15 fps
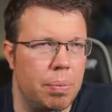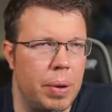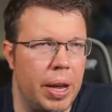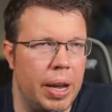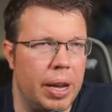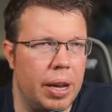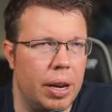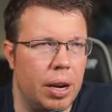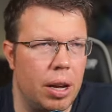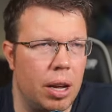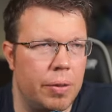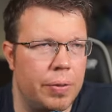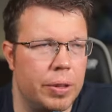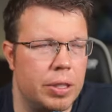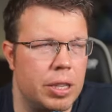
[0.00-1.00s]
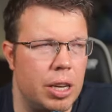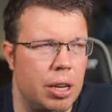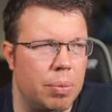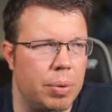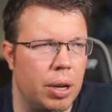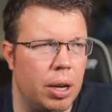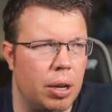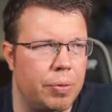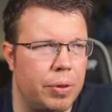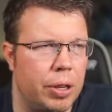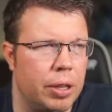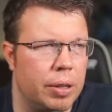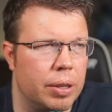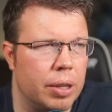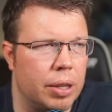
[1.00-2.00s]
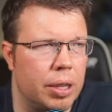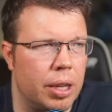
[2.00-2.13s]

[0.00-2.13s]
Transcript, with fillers: making an awful team awful.